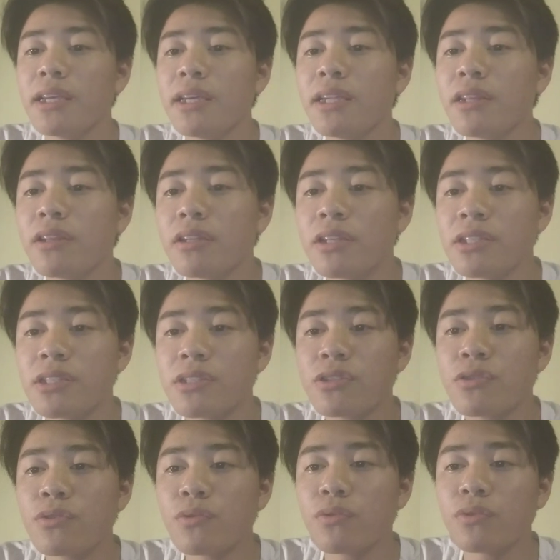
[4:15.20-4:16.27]
It is
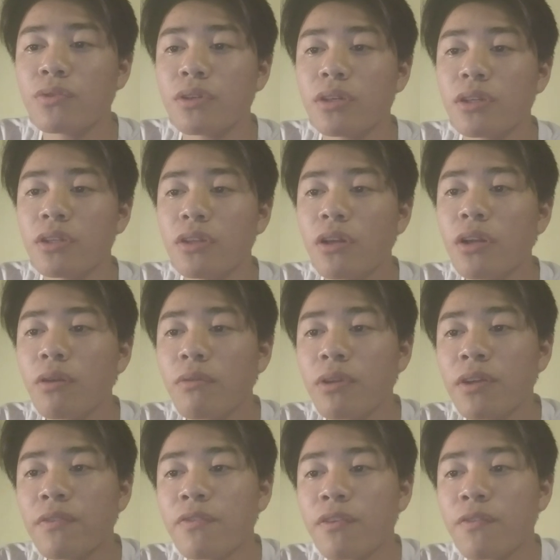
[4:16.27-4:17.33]
true not
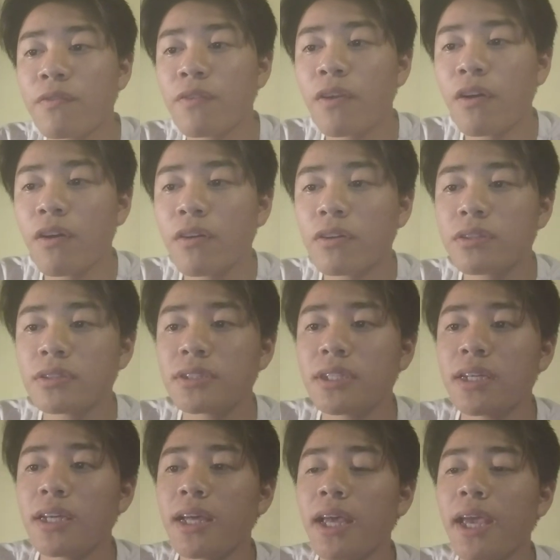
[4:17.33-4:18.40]
only for floor
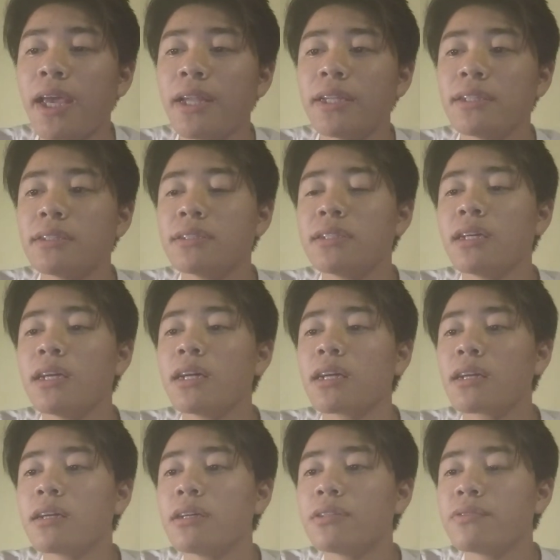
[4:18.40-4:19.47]
and
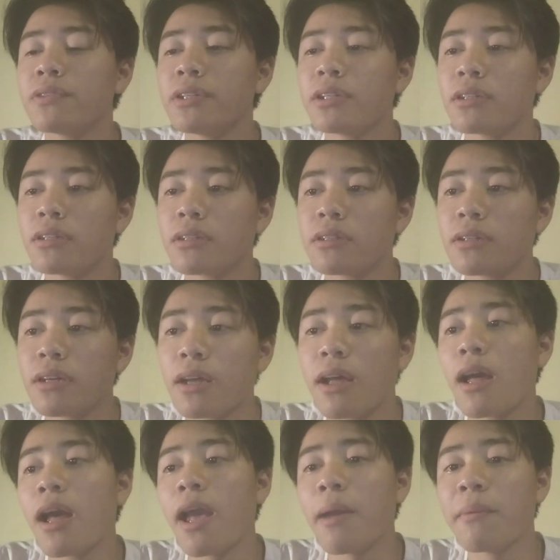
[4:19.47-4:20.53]
cathedral,
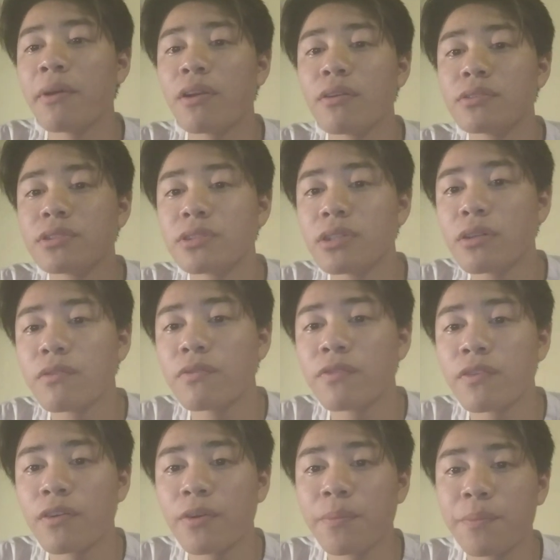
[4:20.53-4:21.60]
but also
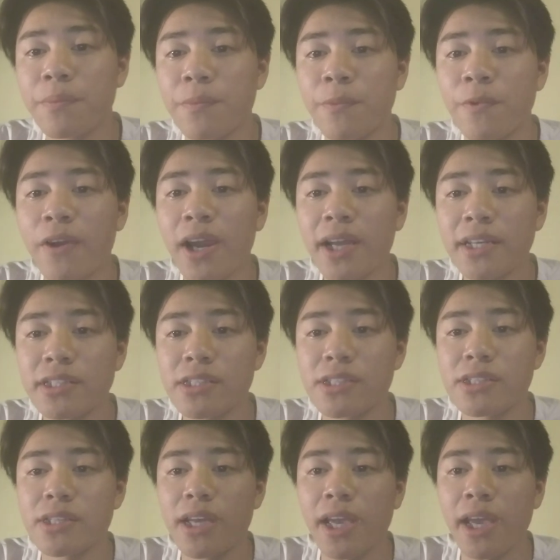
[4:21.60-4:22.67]
for
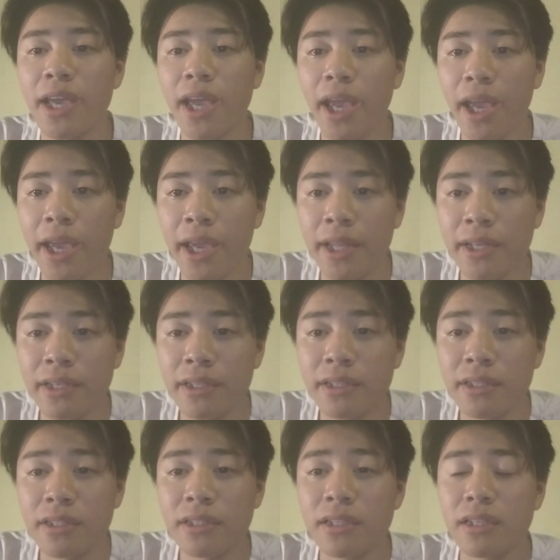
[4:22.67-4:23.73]
rice
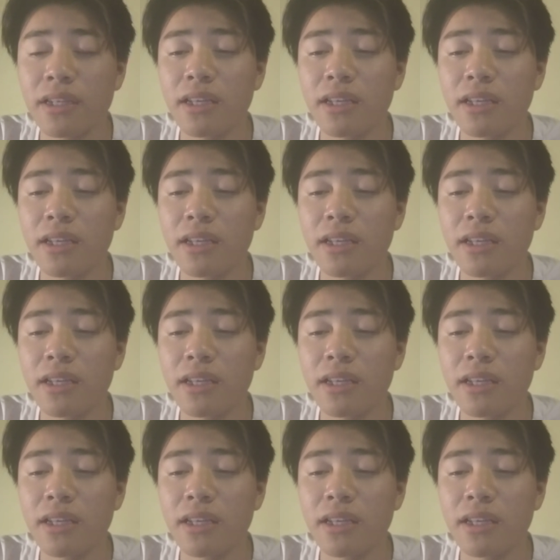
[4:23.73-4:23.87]
and